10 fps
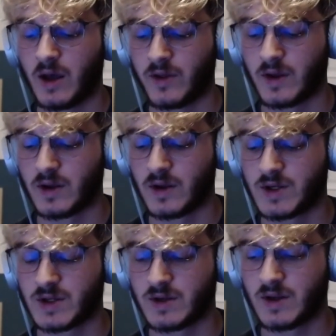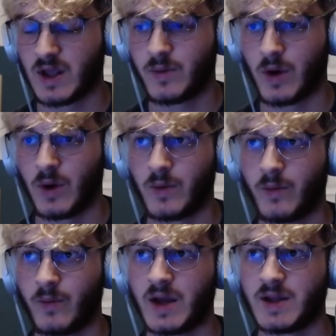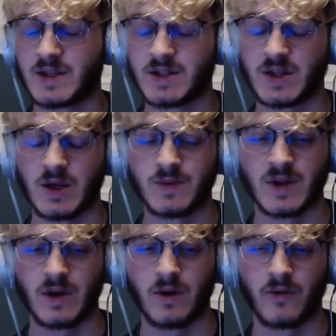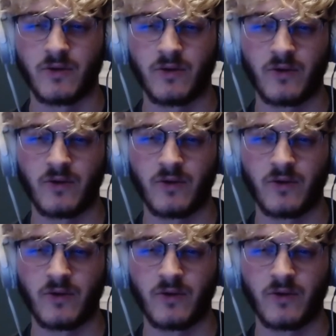I think you should keep open minds in terms of